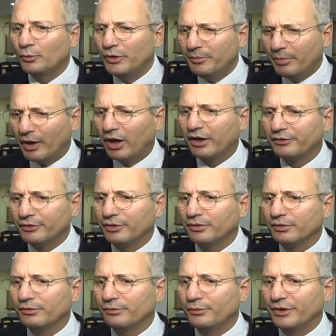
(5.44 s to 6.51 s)
We
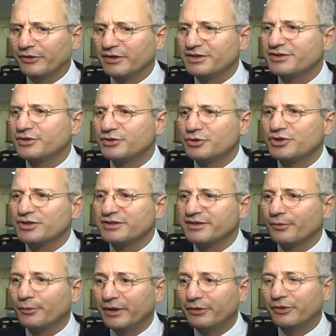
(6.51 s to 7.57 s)
partner with institutions
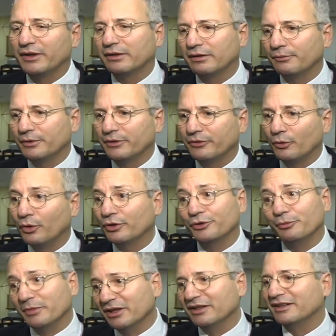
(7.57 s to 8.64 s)
that we think, with all
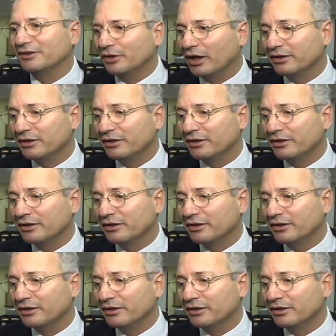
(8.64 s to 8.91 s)
humility,